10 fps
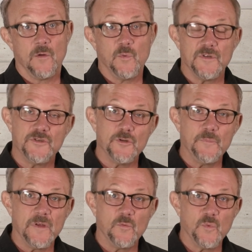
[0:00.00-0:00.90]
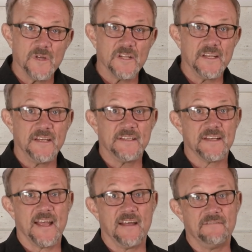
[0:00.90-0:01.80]
Would you be willing
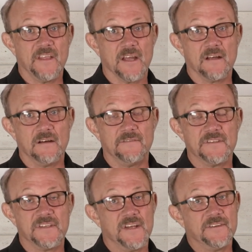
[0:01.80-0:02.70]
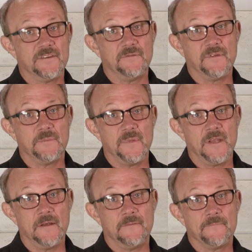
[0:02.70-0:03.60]
to have that conversation with
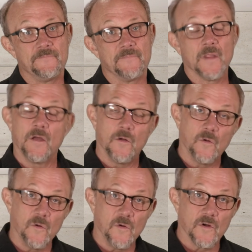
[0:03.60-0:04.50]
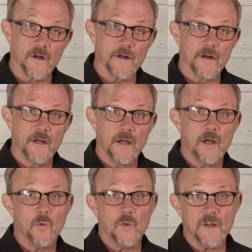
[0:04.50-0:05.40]
me? Or
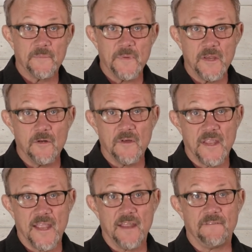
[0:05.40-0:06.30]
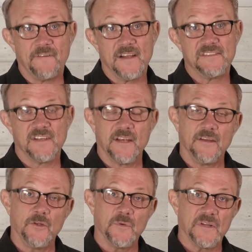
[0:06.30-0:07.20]
would it be okay if I
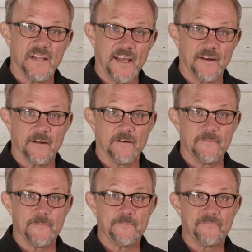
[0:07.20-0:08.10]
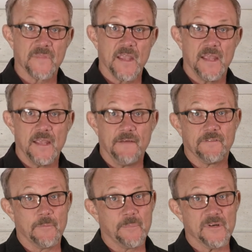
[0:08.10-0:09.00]
sent you a letter?
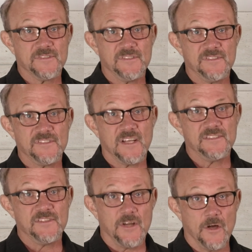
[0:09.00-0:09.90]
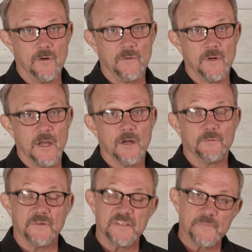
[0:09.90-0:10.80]
If the person says no,
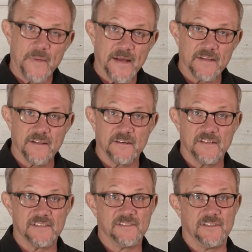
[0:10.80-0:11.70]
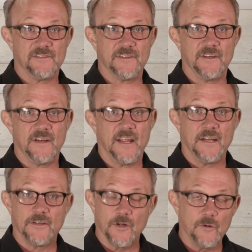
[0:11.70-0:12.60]
respect their decision
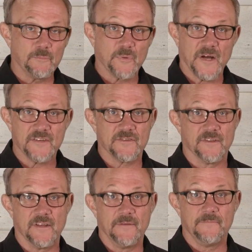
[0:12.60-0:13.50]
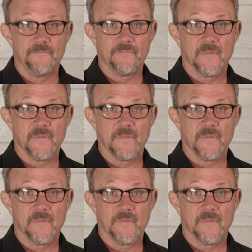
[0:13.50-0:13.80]
and don't pressure them.